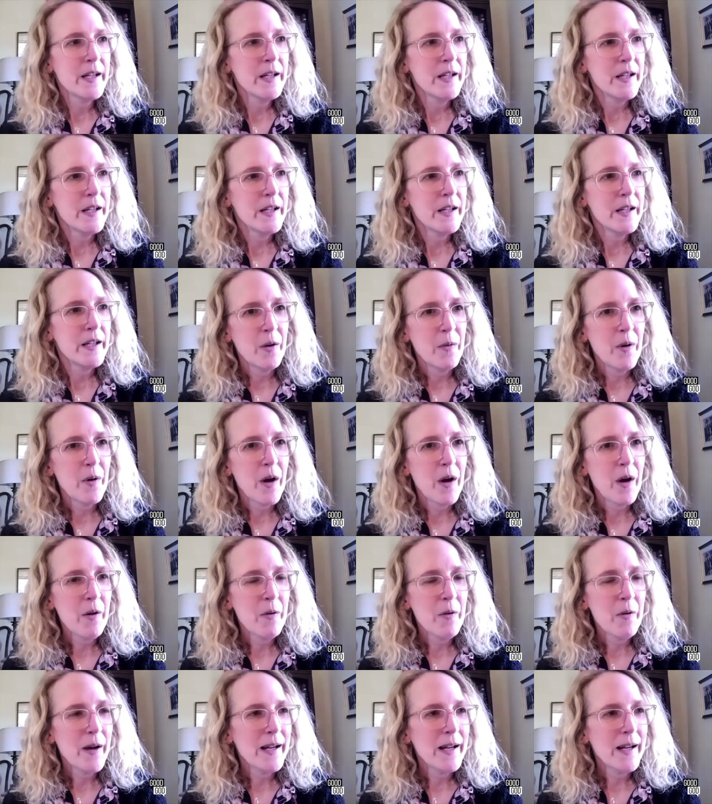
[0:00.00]
you know,
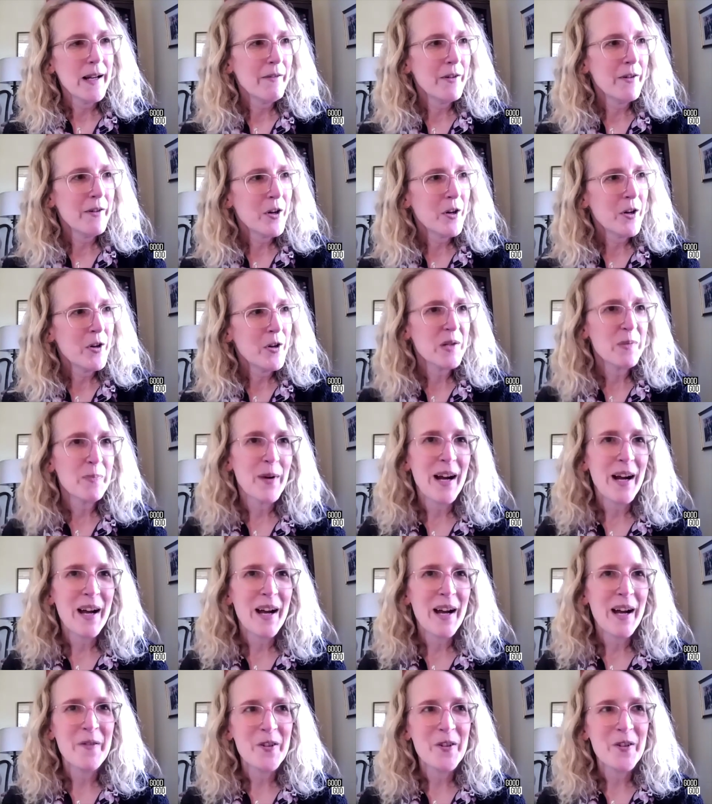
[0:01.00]
I never noticed Brown